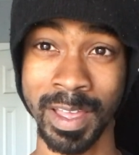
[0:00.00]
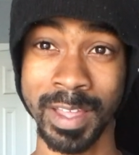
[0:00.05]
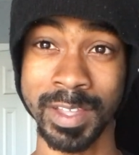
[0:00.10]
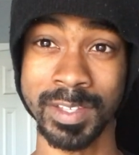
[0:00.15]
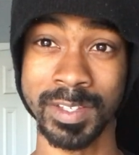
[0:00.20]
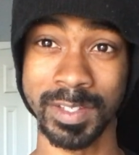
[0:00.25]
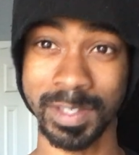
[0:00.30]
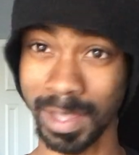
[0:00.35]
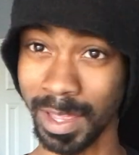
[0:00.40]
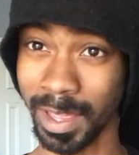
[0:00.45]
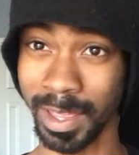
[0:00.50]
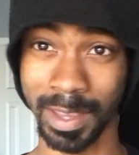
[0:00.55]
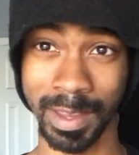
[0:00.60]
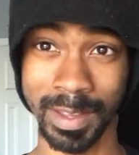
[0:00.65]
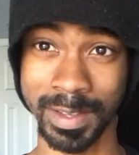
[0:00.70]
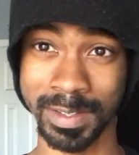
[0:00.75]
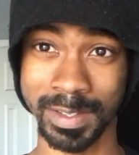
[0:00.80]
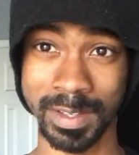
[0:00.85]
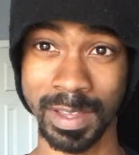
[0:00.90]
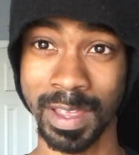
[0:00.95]

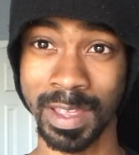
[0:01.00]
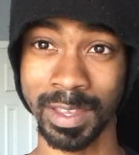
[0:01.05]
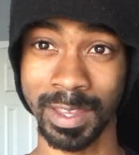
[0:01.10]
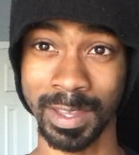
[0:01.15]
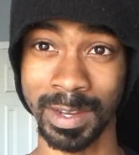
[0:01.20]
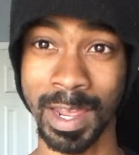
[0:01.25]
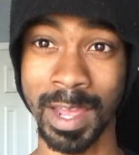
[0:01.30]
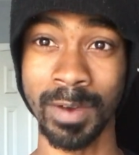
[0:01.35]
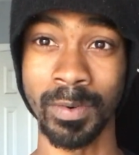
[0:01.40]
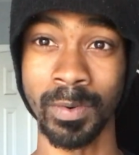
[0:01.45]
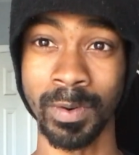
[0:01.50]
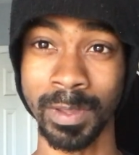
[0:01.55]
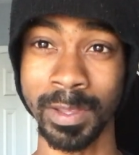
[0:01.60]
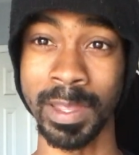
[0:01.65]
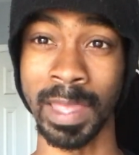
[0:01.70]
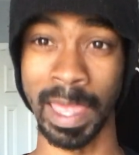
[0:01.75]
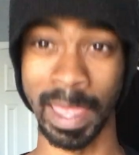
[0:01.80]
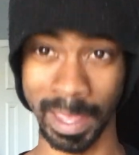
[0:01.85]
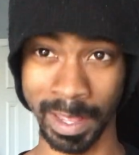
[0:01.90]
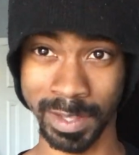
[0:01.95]
science cannot
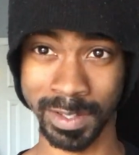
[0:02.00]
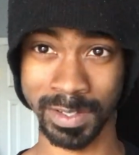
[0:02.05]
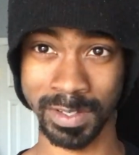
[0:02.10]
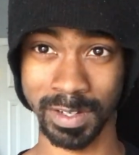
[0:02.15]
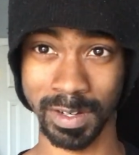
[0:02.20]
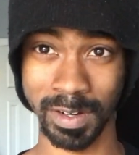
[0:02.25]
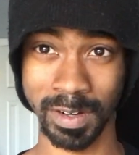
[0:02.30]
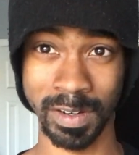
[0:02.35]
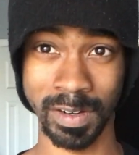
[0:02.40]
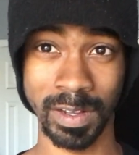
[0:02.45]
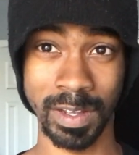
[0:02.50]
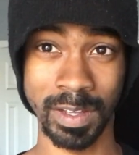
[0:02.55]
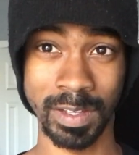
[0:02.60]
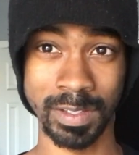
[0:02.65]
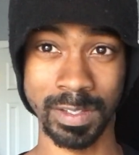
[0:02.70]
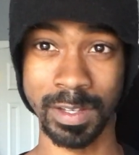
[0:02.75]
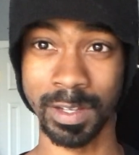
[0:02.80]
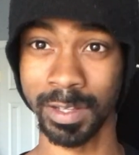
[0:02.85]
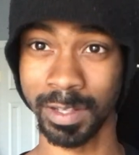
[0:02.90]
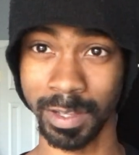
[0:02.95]
really answer
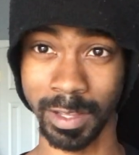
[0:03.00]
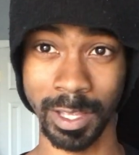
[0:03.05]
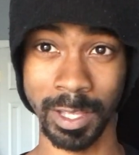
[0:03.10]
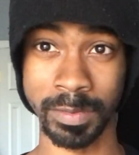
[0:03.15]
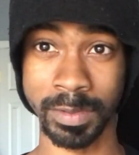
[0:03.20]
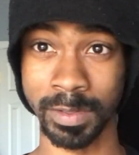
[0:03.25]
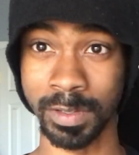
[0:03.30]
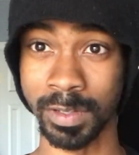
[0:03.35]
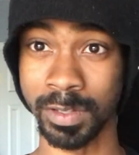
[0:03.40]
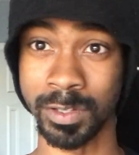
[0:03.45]
to claims of the